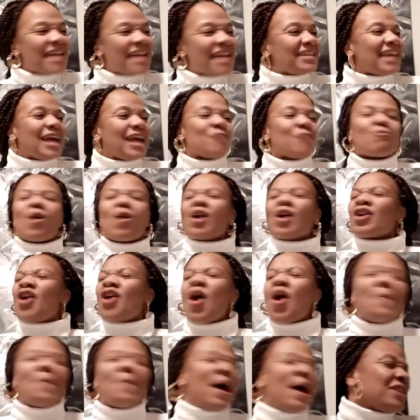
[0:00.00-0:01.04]
They work
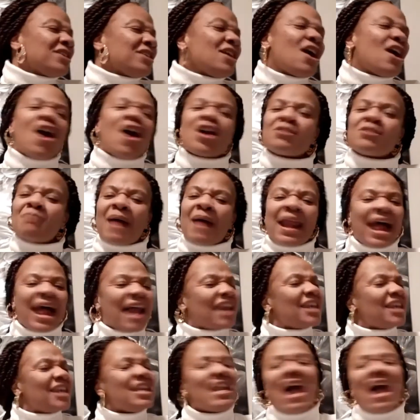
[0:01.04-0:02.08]
on my nerves, but I
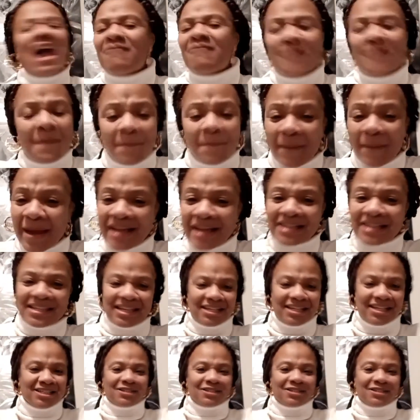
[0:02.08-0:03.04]
love them to pieces.